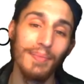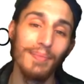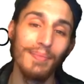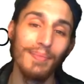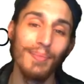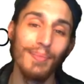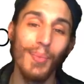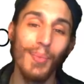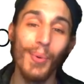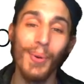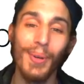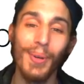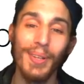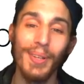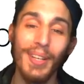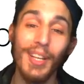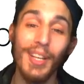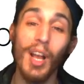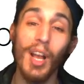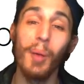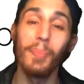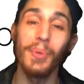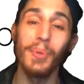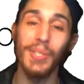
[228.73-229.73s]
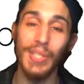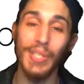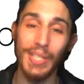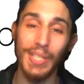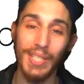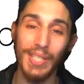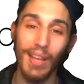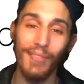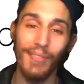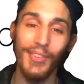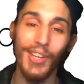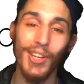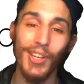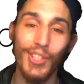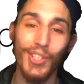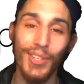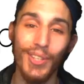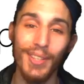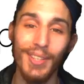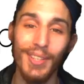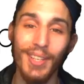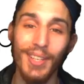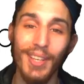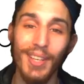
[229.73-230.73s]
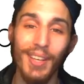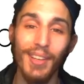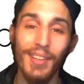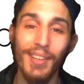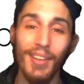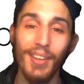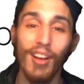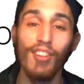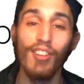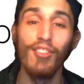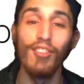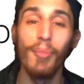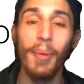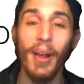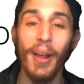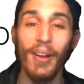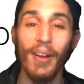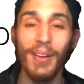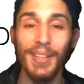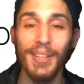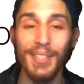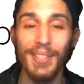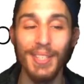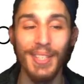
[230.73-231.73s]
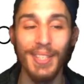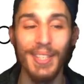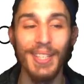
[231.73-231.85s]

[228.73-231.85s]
more encompassing definition of a parent